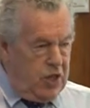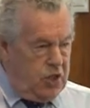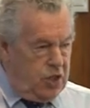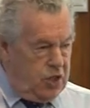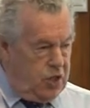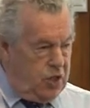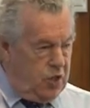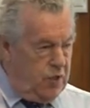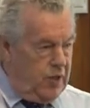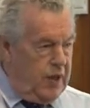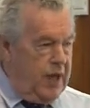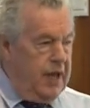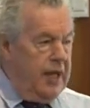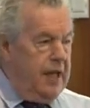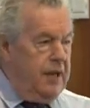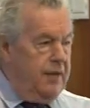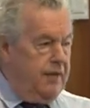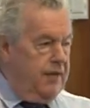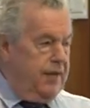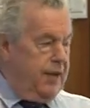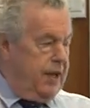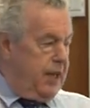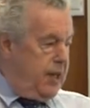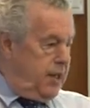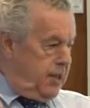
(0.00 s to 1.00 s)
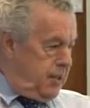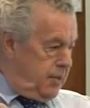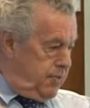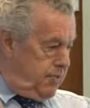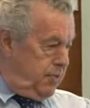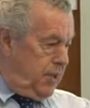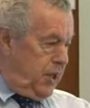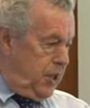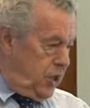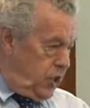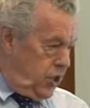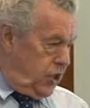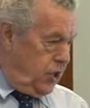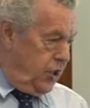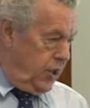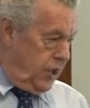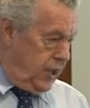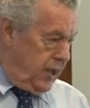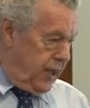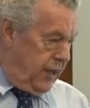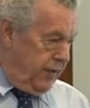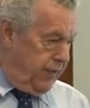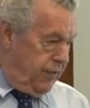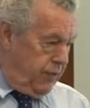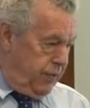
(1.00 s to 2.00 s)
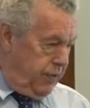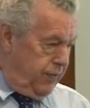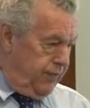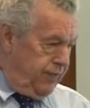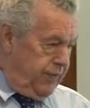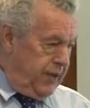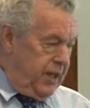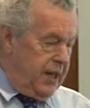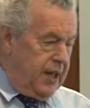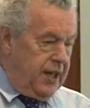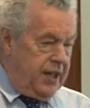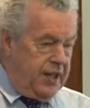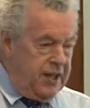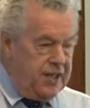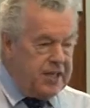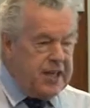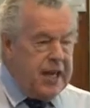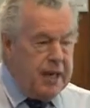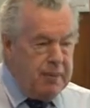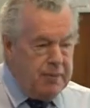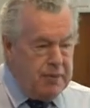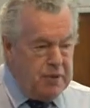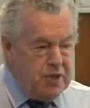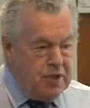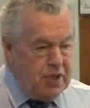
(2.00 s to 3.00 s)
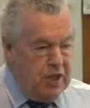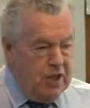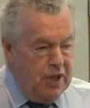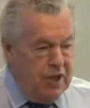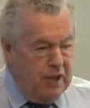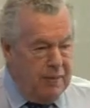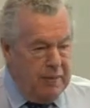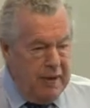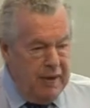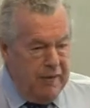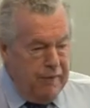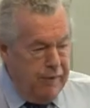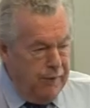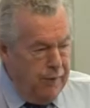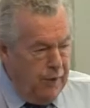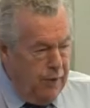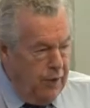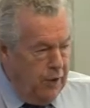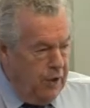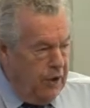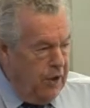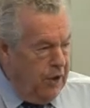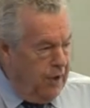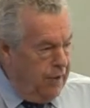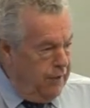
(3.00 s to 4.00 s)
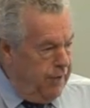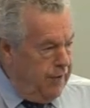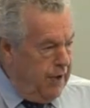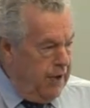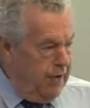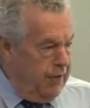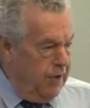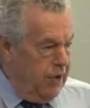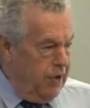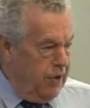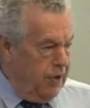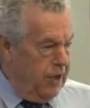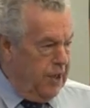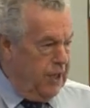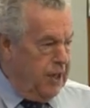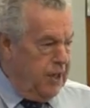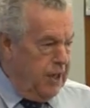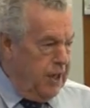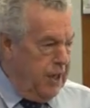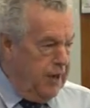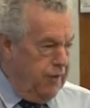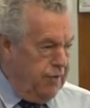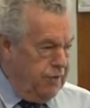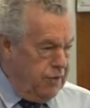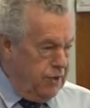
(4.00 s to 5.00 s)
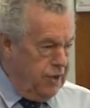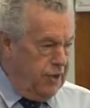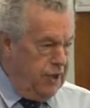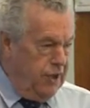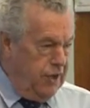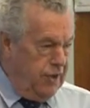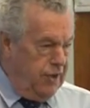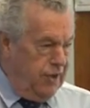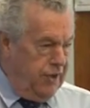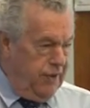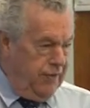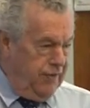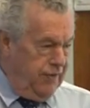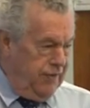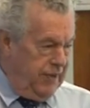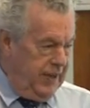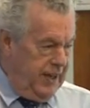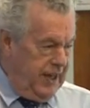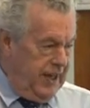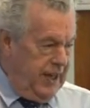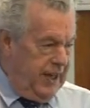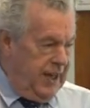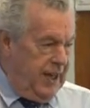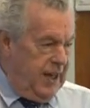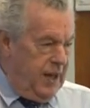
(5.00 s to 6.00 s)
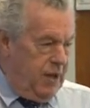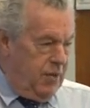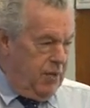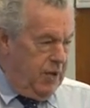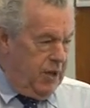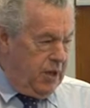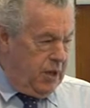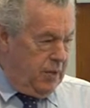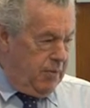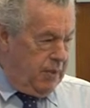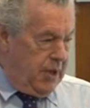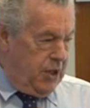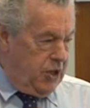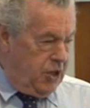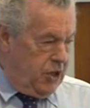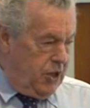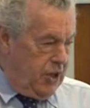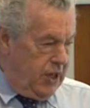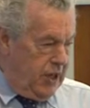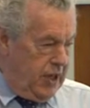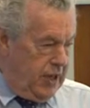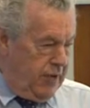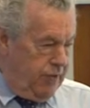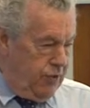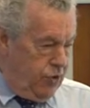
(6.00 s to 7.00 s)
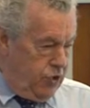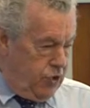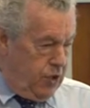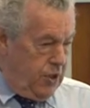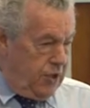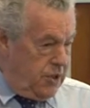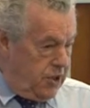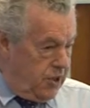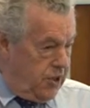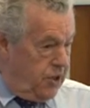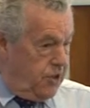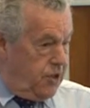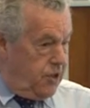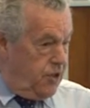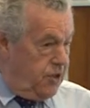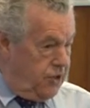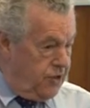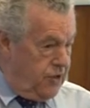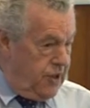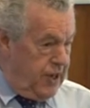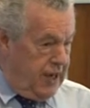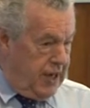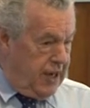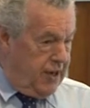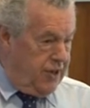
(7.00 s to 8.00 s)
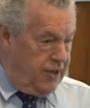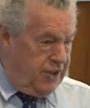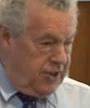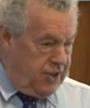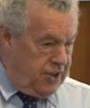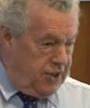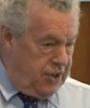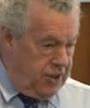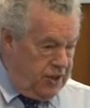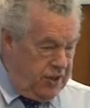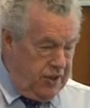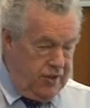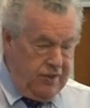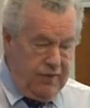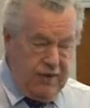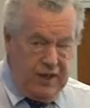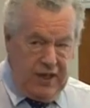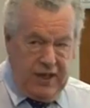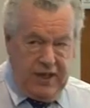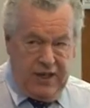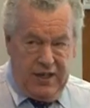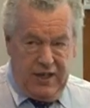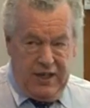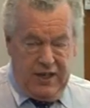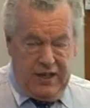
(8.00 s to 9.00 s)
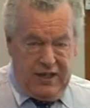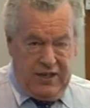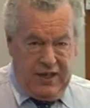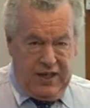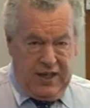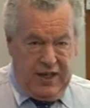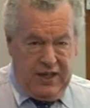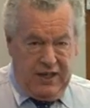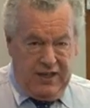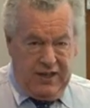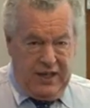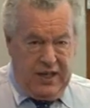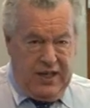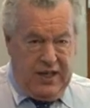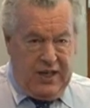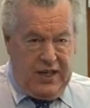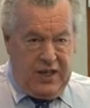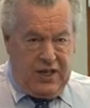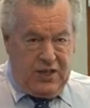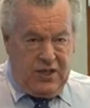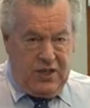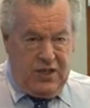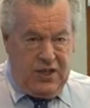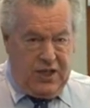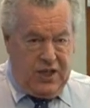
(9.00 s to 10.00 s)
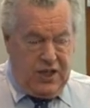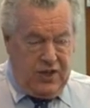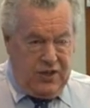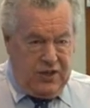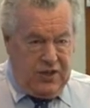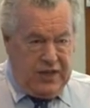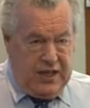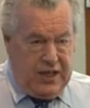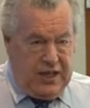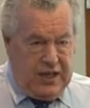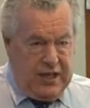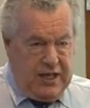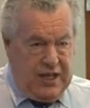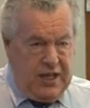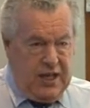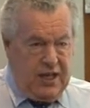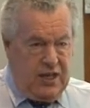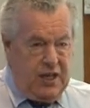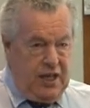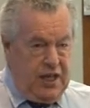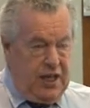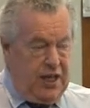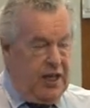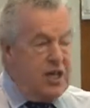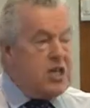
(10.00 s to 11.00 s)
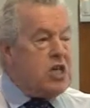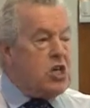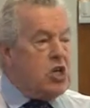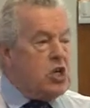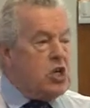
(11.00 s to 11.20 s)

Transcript: to elevate blood sugar level. This happens a lot about 4 o'clock, 5 o'clock in the afternoon, when your blood sugar level drops because it's 3 hours since you've eaten and things. So it goes down, and then the